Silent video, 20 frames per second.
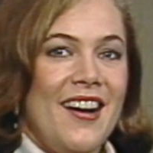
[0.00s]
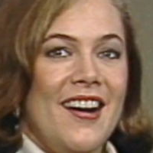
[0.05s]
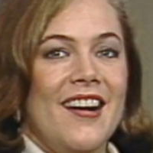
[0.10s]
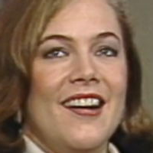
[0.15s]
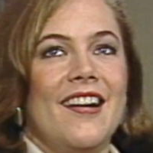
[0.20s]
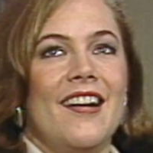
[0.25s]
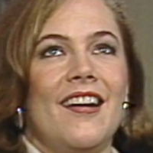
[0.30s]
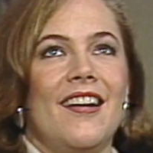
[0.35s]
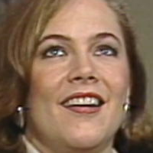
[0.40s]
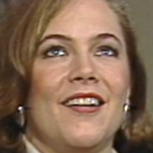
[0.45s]
to oh,
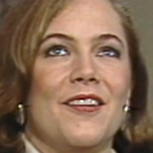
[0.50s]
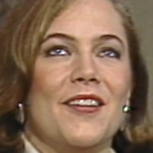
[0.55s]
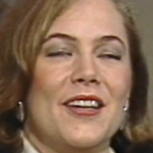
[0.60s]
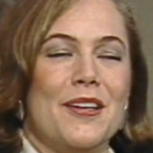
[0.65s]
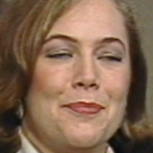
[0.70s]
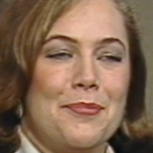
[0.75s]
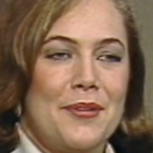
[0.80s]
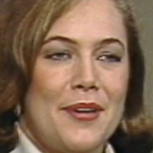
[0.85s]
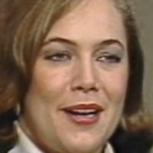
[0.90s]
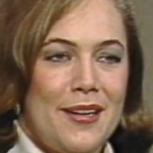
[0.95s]
What are you looking
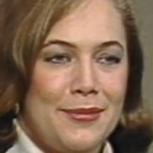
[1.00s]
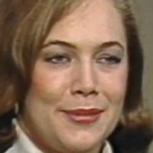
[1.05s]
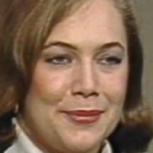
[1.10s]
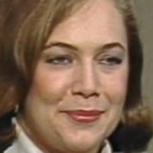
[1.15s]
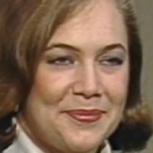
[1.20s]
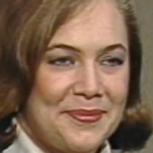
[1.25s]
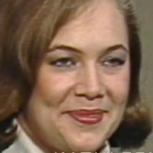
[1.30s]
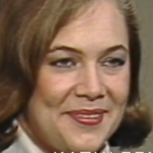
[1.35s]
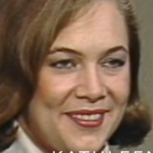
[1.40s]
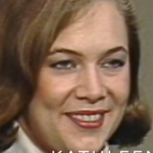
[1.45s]
for
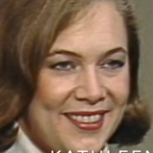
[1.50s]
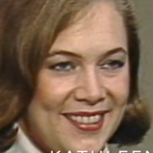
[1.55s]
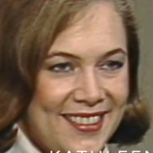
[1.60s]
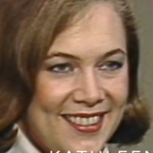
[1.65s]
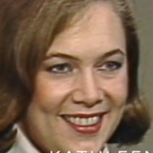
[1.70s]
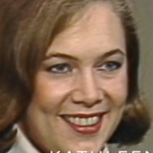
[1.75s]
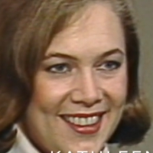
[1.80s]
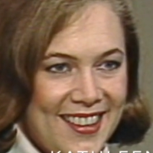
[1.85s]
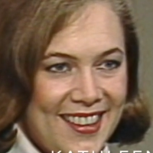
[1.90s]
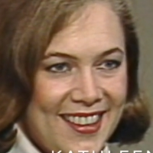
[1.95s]
when all these
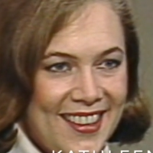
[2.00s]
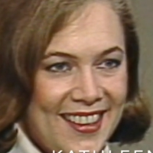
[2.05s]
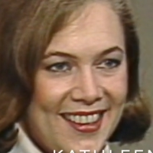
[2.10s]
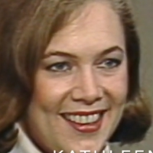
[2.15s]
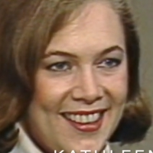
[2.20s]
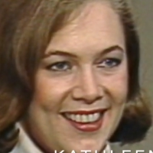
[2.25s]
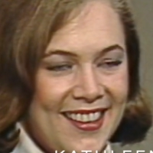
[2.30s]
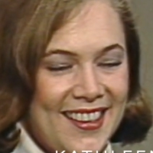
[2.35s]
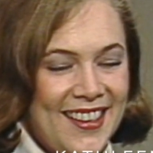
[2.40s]
scripts come in?